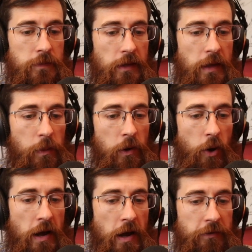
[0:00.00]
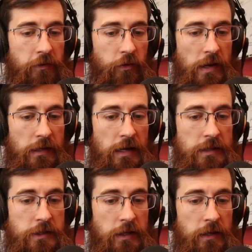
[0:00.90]
that we all have to
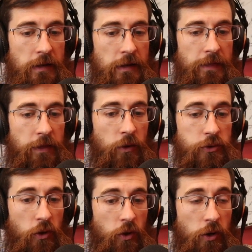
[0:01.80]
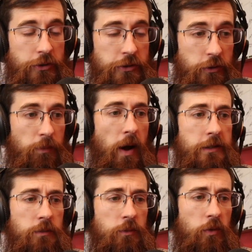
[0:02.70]
recognize that those are all still possible,